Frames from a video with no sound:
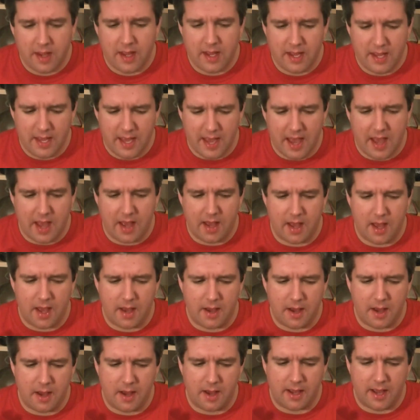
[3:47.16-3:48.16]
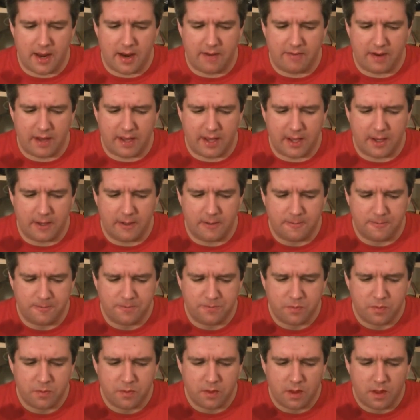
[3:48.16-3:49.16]
Yeah, a, a kind of like a,
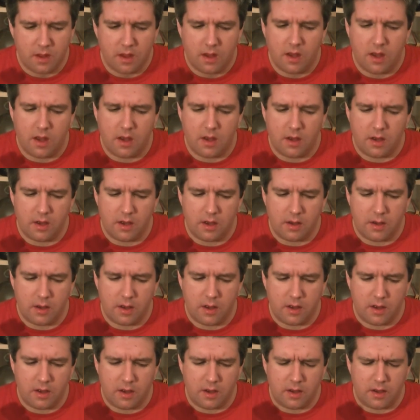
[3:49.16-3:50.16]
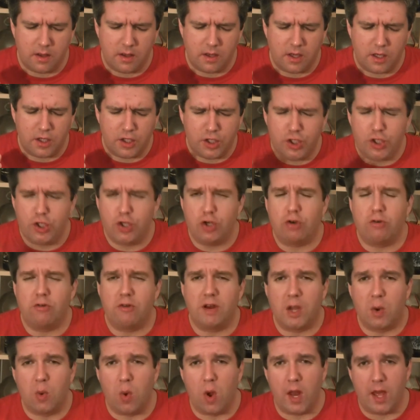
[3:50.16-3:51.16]
a, a, sugary
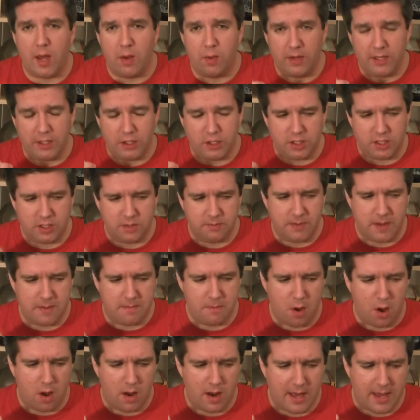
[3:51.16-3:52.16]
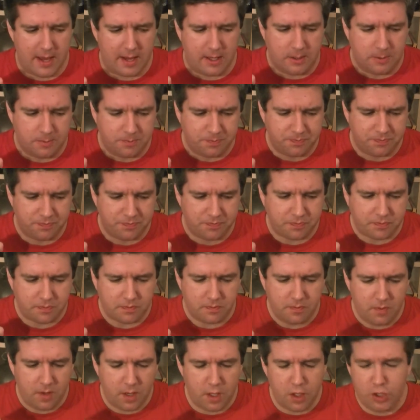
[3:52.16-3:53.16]
quality which is a bit more like
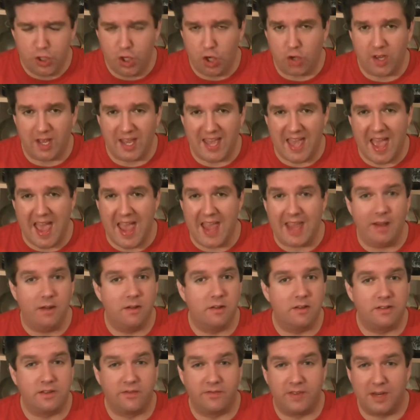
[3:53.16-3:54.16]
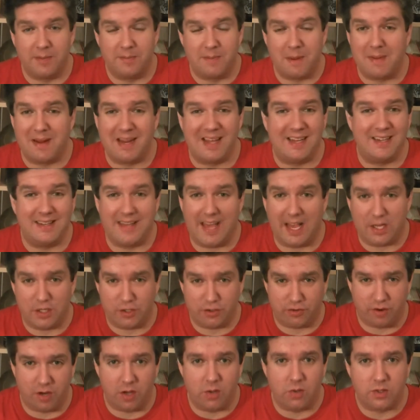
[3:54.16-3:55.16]
sugar cane, something maybe like
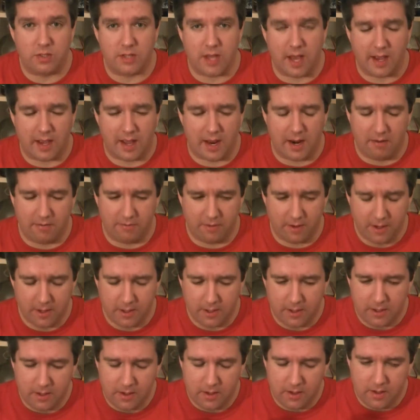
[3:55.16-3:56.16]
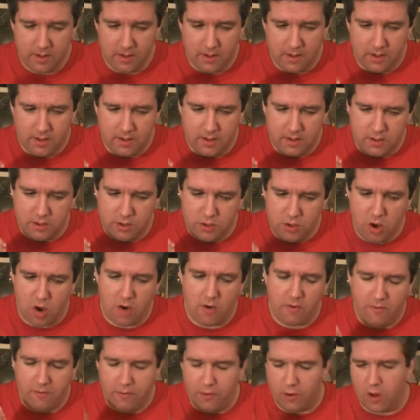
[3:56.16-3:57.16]
dextrose, that kind of
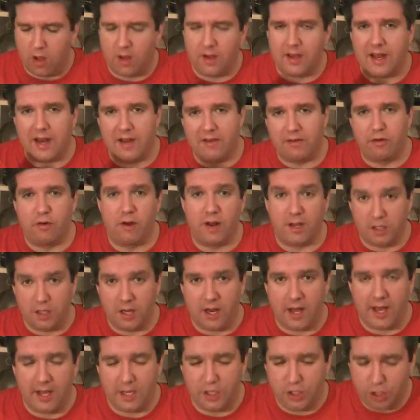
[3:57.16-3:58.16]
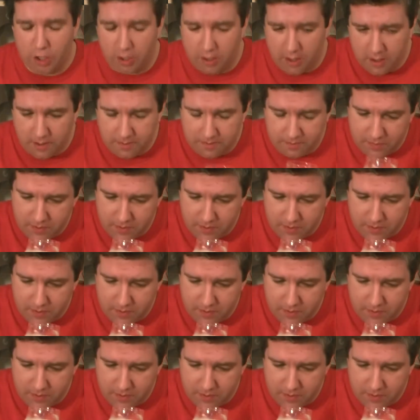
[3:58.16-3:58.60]
not full on kind of granulated sugar.